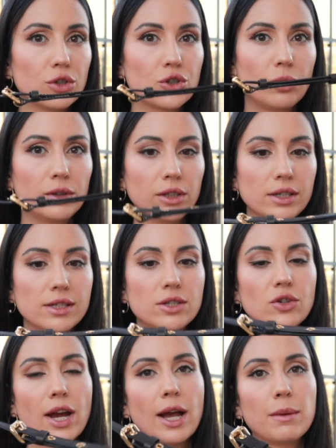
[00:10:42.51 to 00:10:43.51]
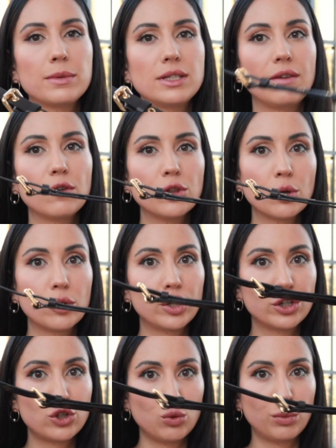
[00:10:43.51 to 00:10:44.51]
shoulder straps, even though
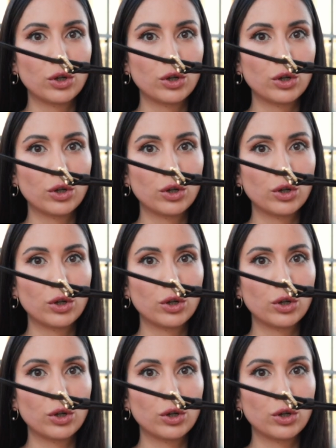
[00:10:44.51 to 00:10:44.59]
they're super